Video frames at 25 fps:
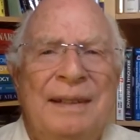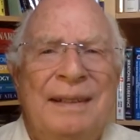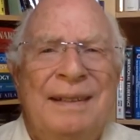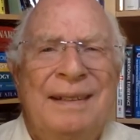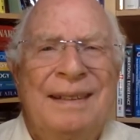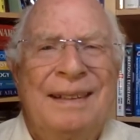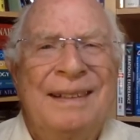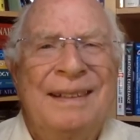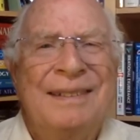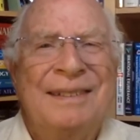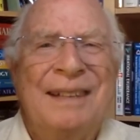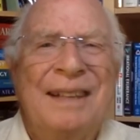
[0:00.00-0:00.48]

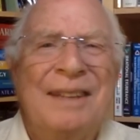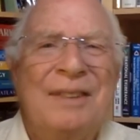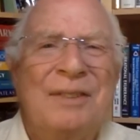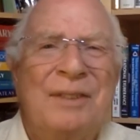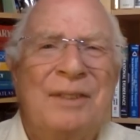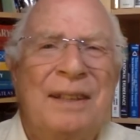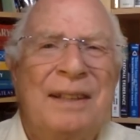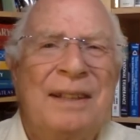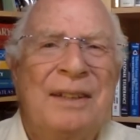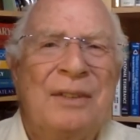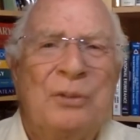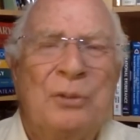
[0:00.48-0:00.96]
that
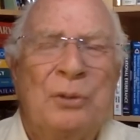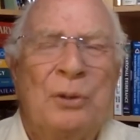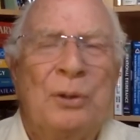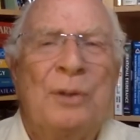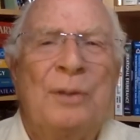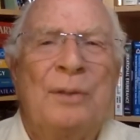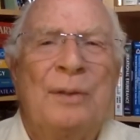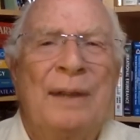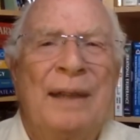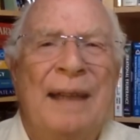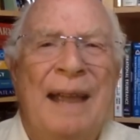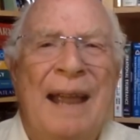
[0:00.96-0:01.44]
sounds like it's
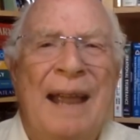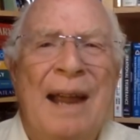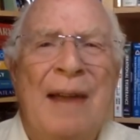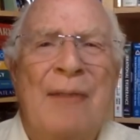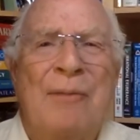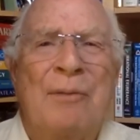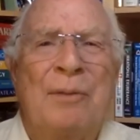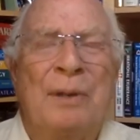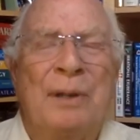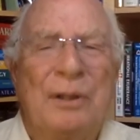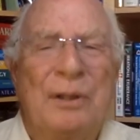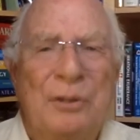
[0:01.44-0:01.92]
sort of
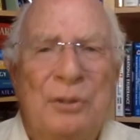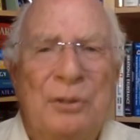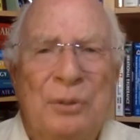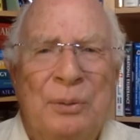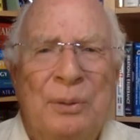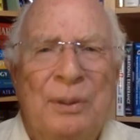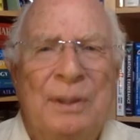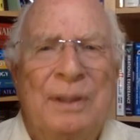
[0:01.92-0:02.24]
average.